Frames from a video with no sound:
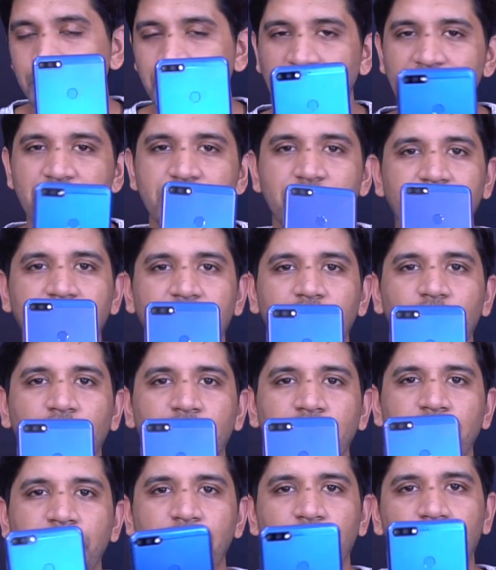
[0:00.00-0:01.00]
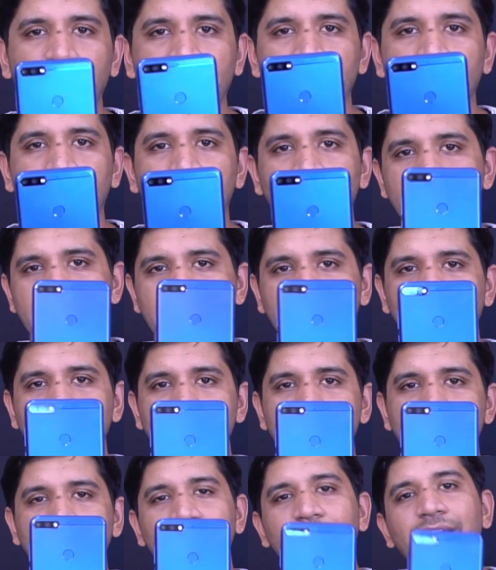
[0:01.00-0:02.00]
priced variant of the Honor
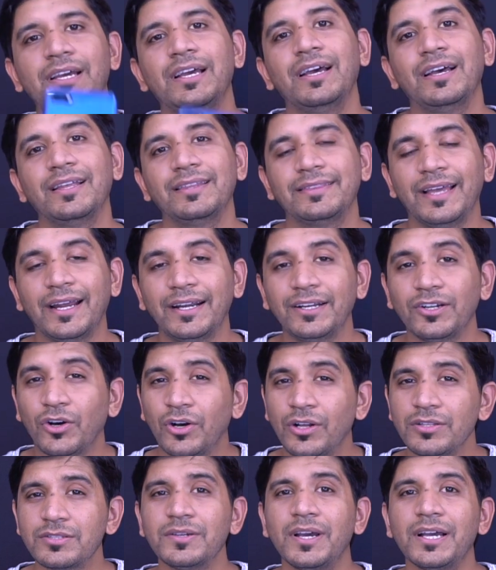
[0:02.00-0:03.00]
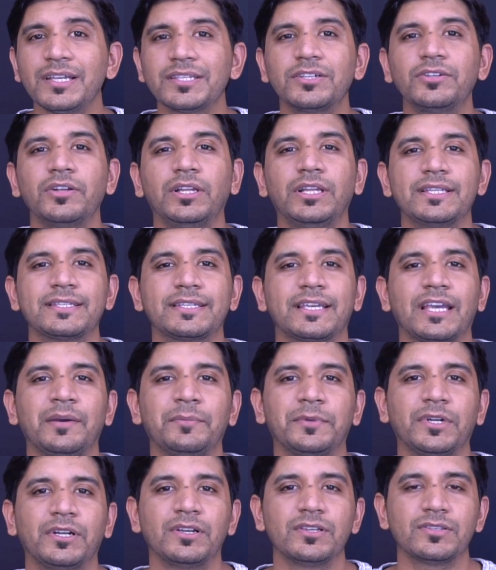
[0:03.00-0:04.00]
7C, that also has a dual lens
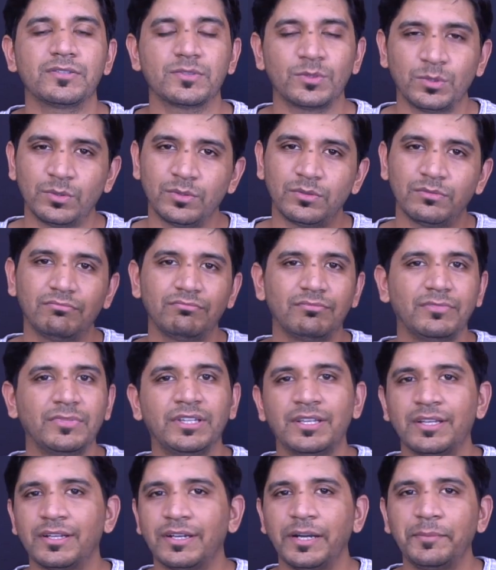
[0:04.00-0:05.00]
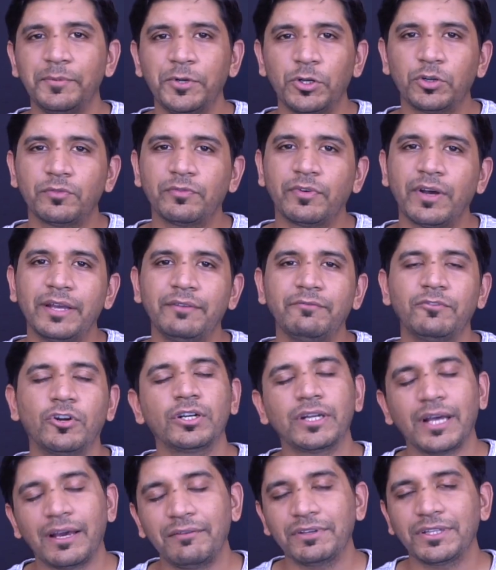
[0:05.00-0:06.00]
camera. So the Redmi Note 5 not
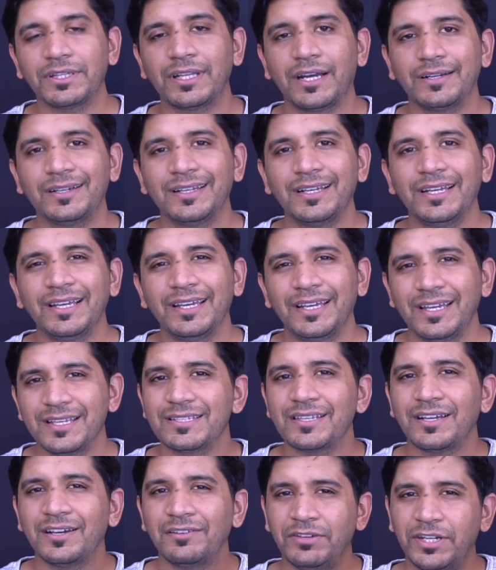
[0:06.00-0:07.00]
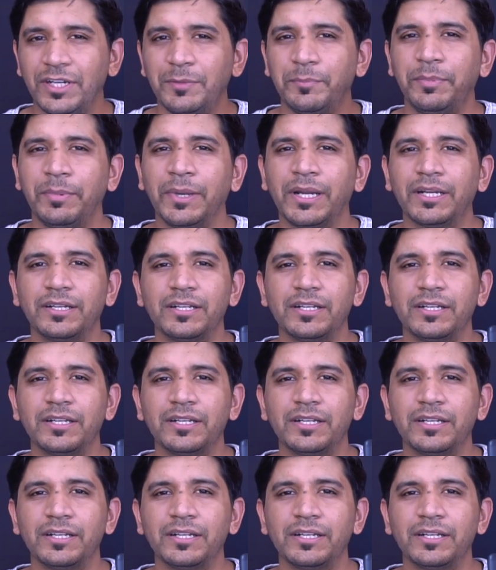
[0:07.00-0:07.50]
having that is a very big